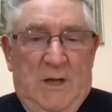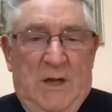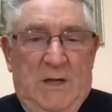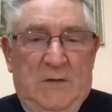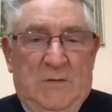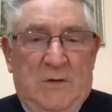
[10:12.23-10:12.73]

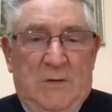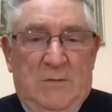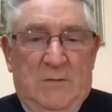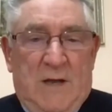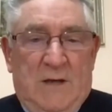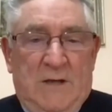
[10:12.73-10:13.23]
And he
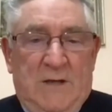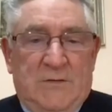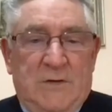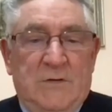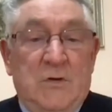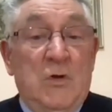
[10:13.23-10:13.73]
turned around and he
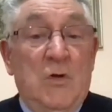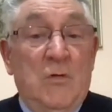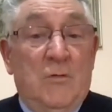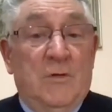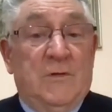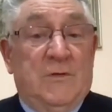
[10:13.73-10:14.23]
says,
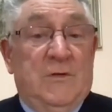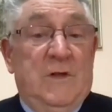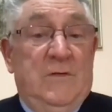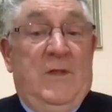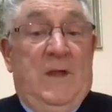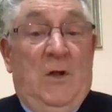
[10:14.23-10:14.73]
"You've
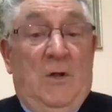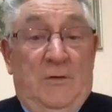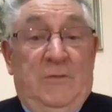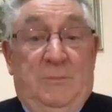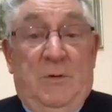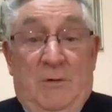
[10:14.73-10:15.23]
received that
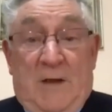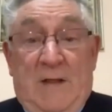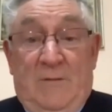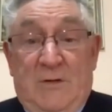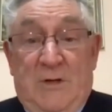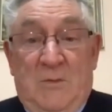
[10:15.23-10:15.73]
Holy Spirit,
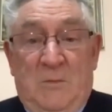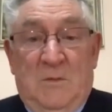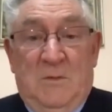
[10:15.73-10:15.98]
haven't you?"